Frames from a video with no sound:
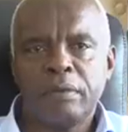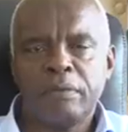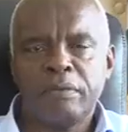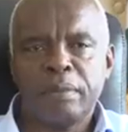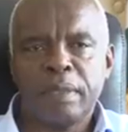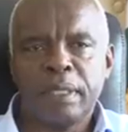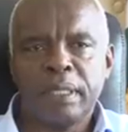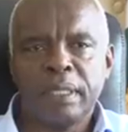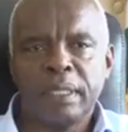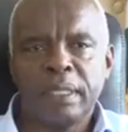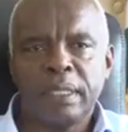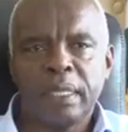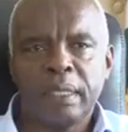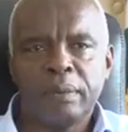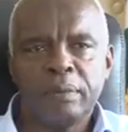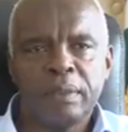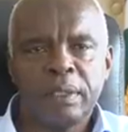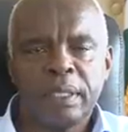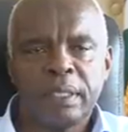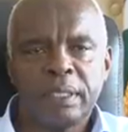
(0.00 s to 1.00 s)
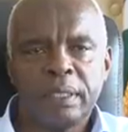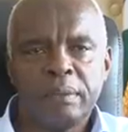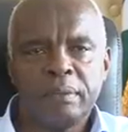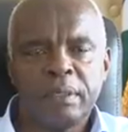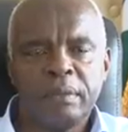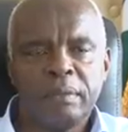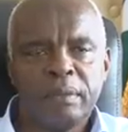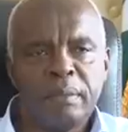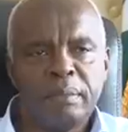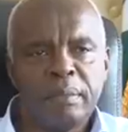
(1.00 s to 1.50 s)
of my county assembly
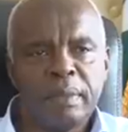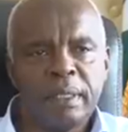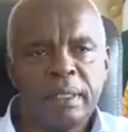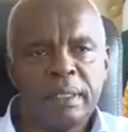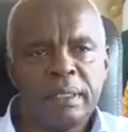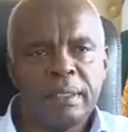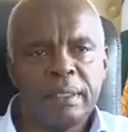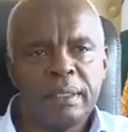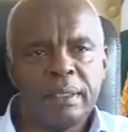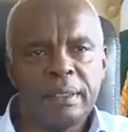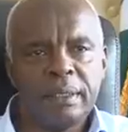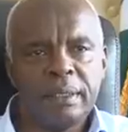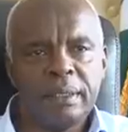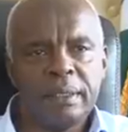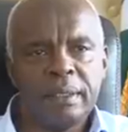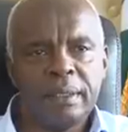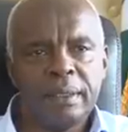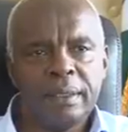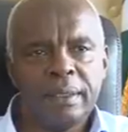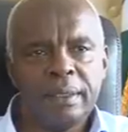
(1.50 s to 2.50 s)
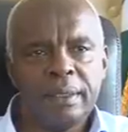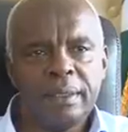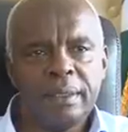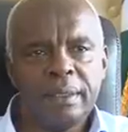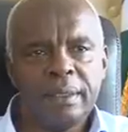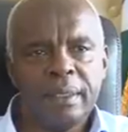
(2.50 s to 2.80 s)
members uh,